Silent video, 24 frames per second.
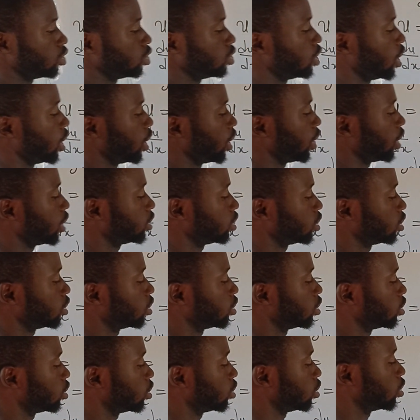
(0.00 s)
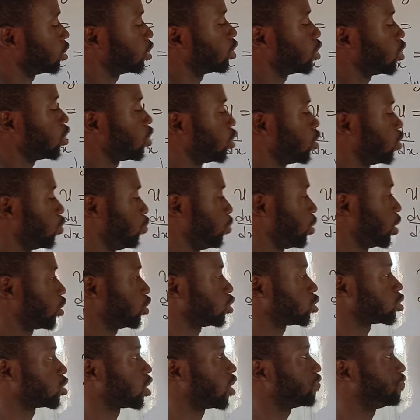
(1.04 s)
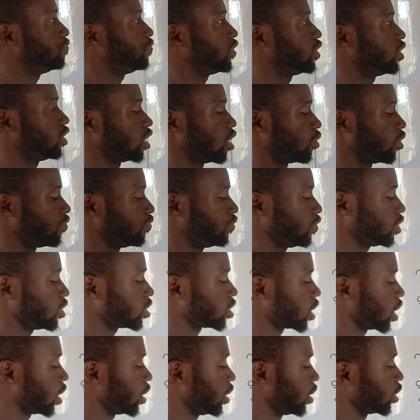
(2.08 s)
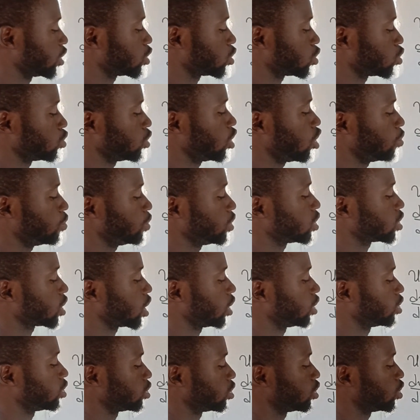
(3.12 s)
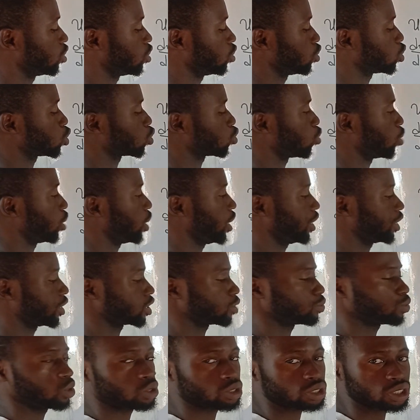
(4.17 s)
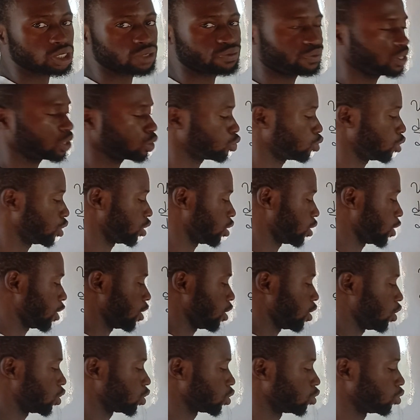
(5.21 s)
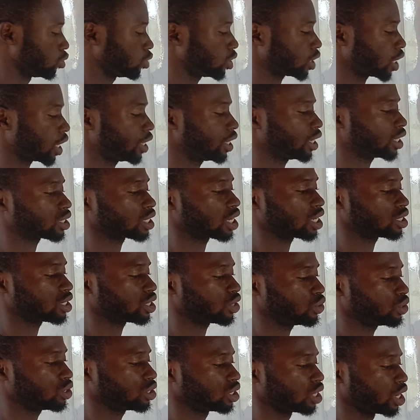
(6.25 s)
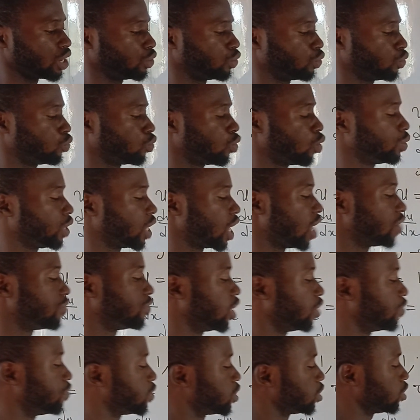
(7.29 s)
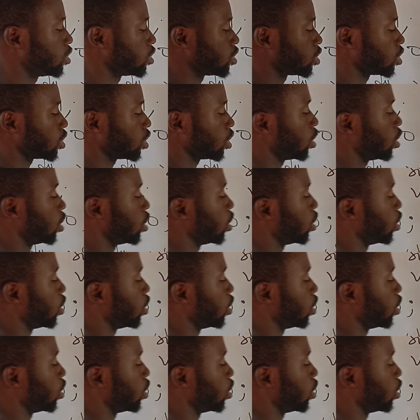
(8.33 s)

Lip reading: Then we are going to have v, our v is sine x, so that will be sine square x because it's v square. So sine x times 0 is 0. What we have left is